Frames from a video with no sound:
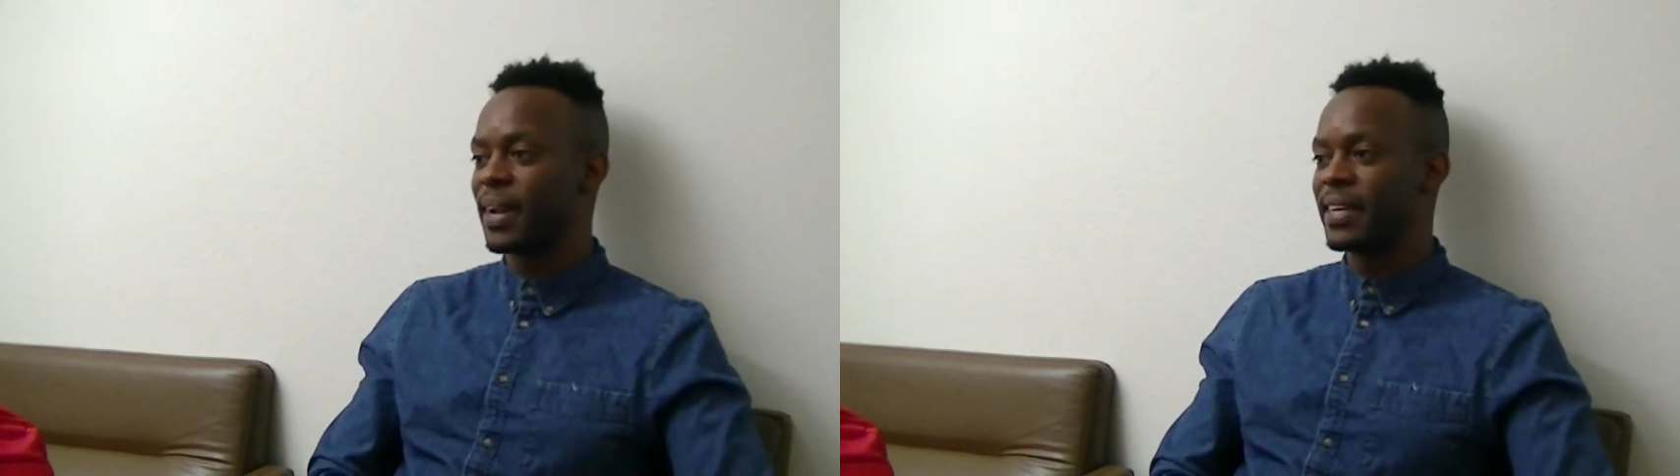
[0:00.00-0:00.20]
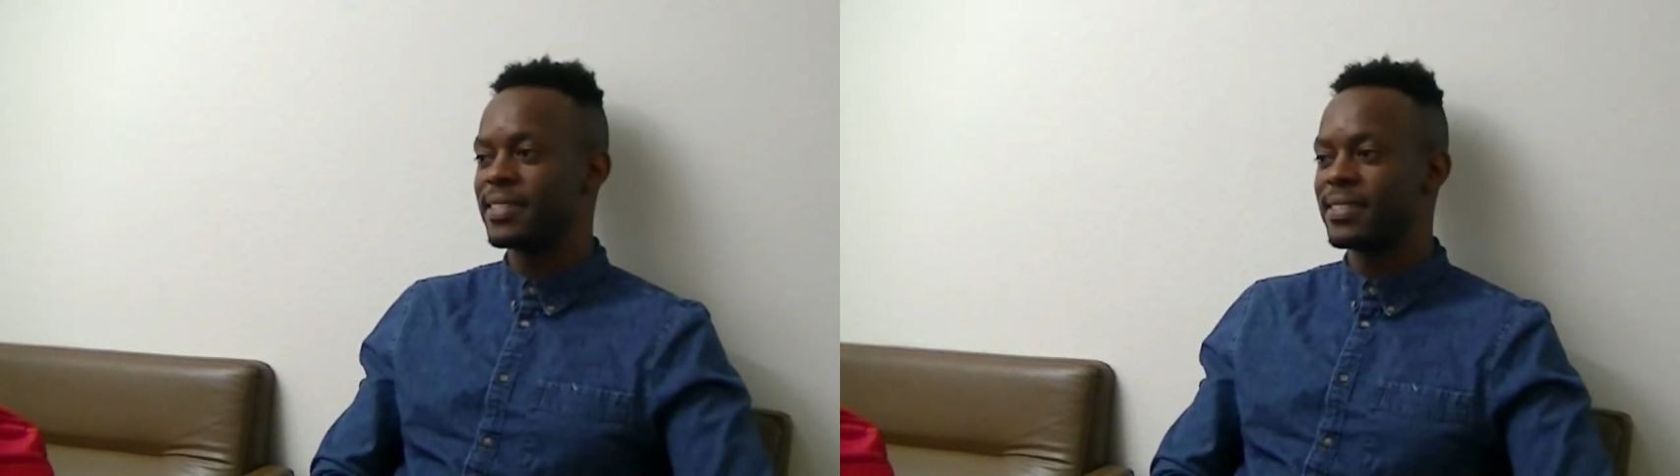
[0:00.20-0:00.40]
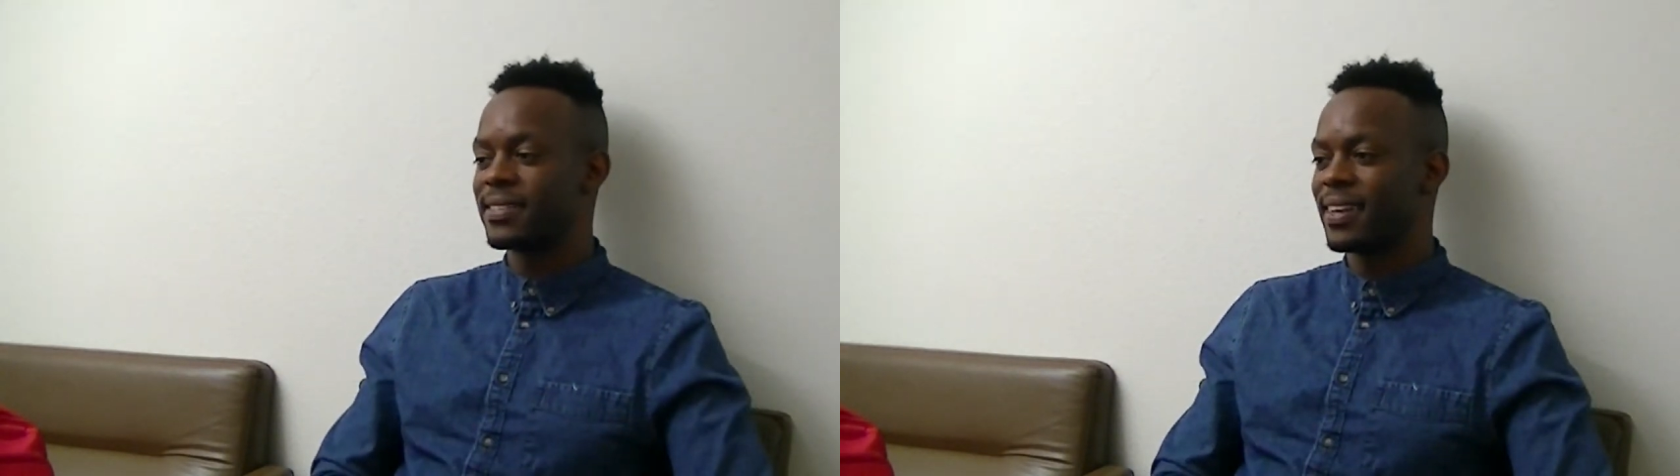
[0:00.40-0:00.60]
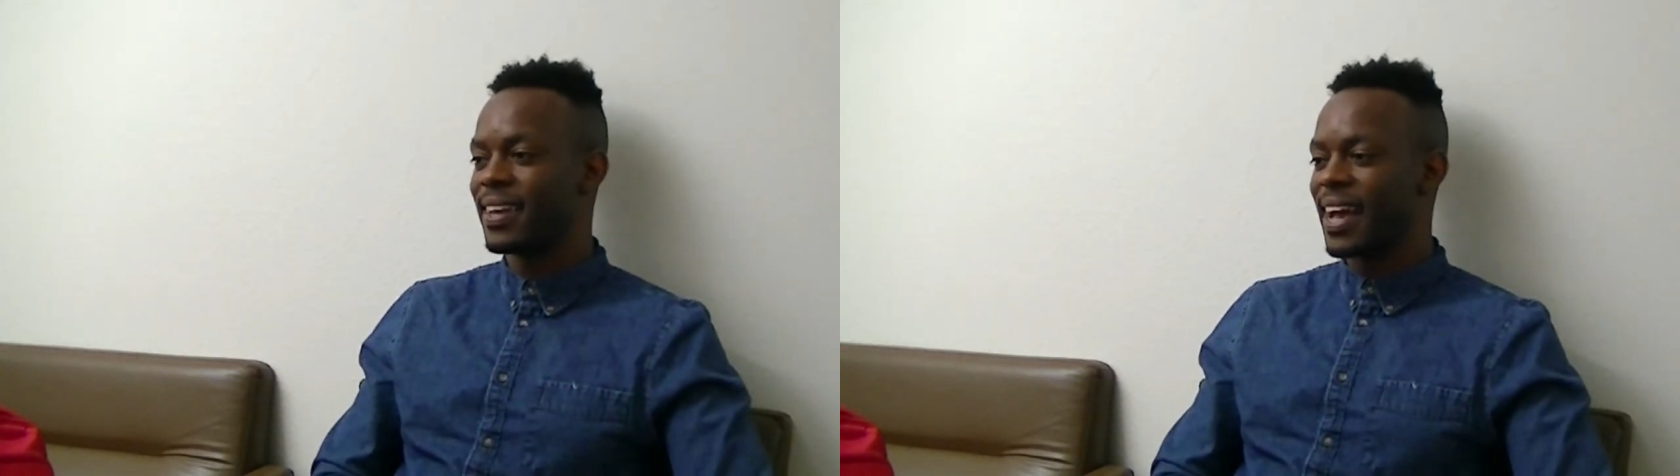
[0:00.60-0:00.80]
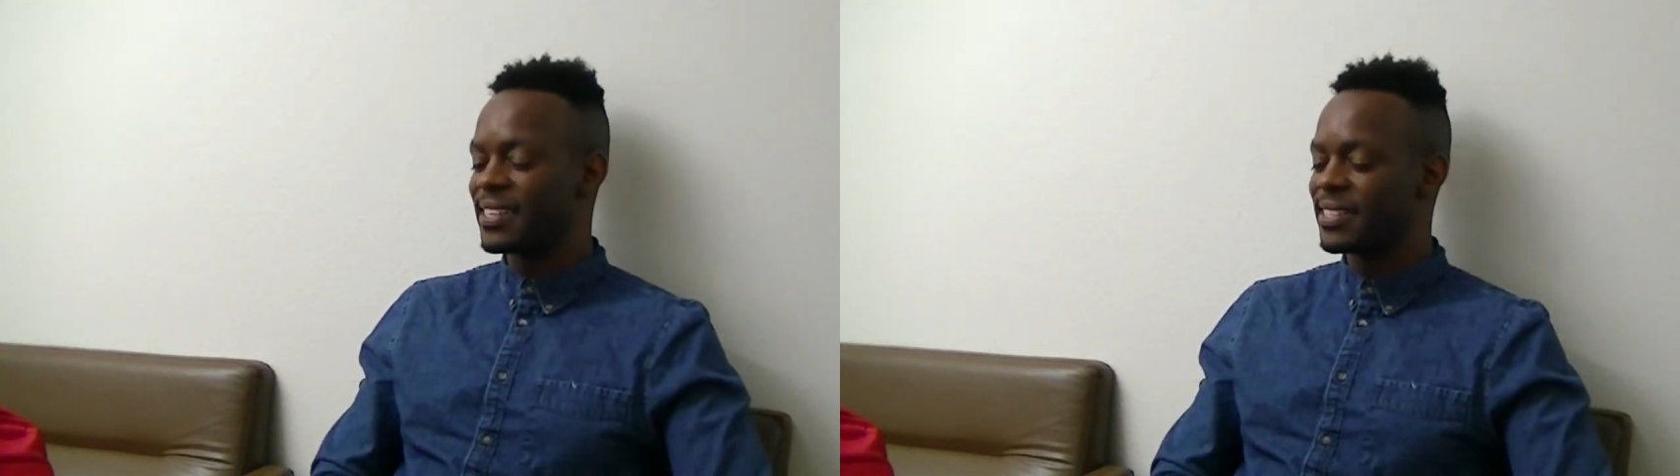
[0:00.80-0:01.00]
and I just,
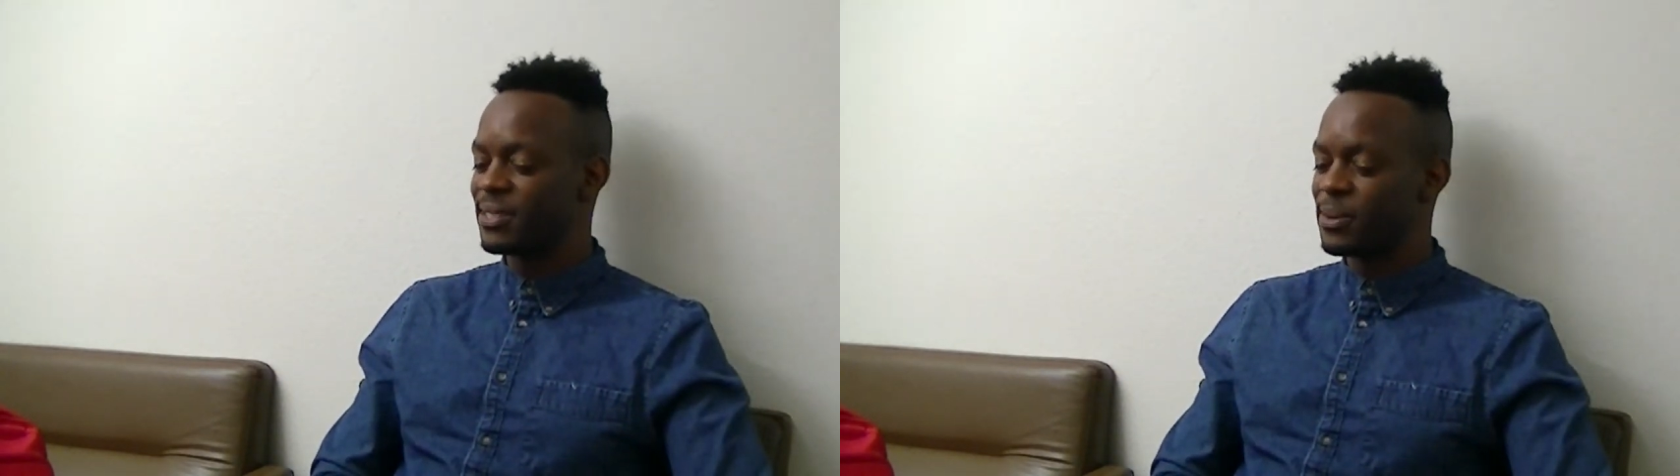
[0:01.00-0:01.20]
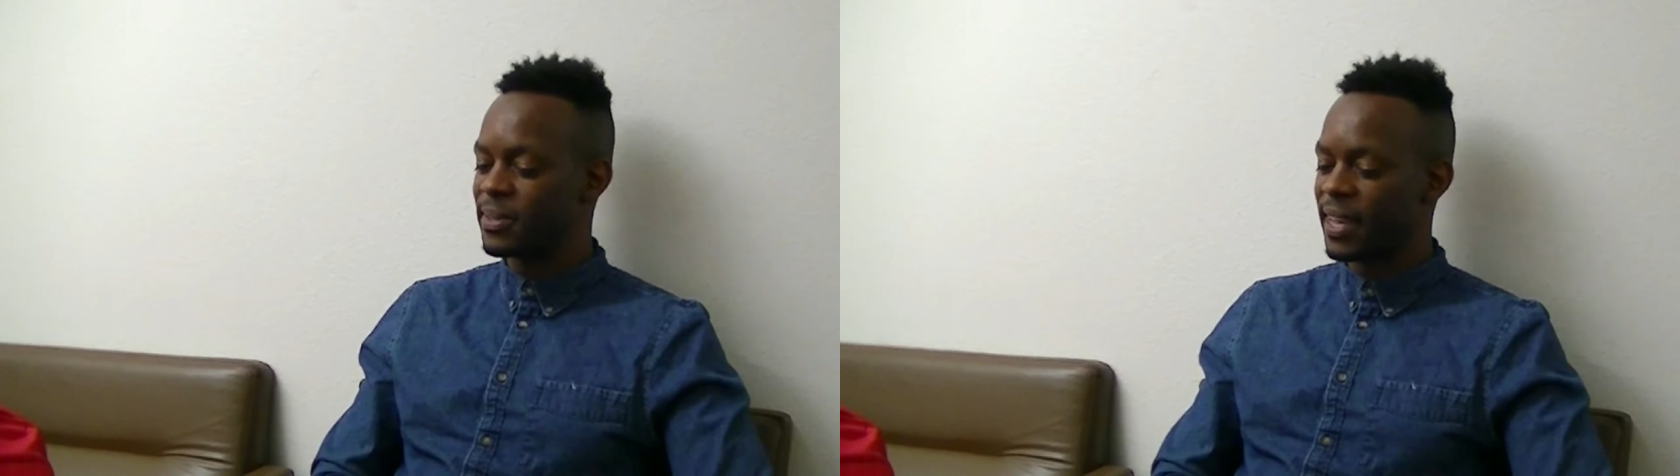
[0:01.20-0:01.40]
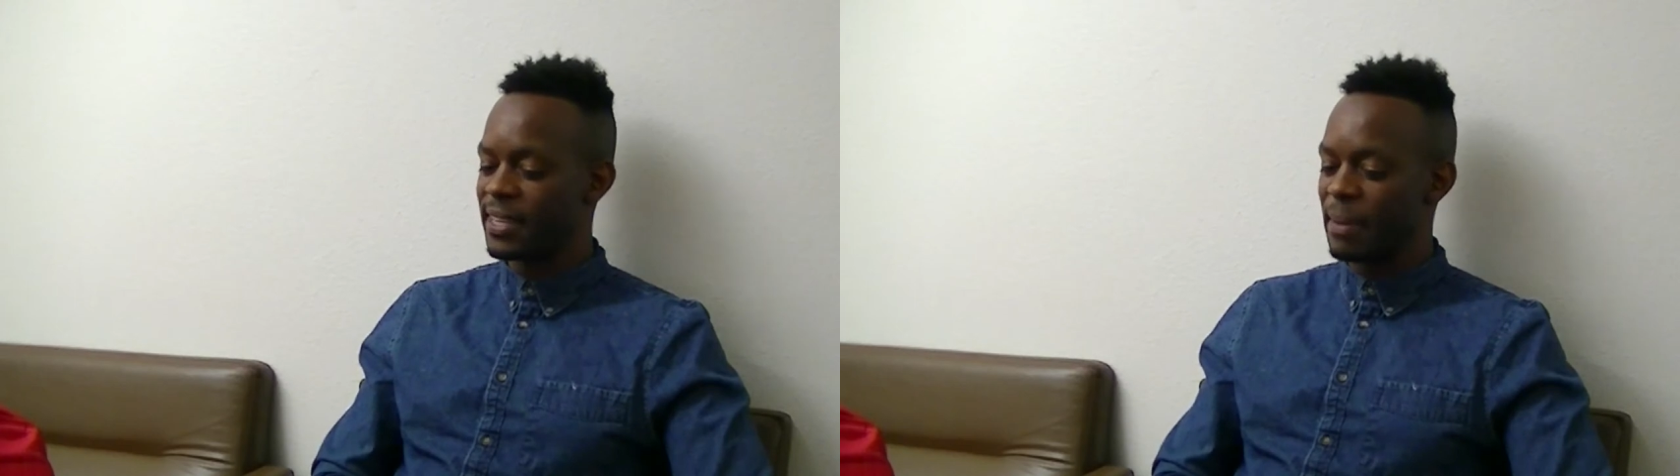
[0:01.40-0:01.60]
I just do things.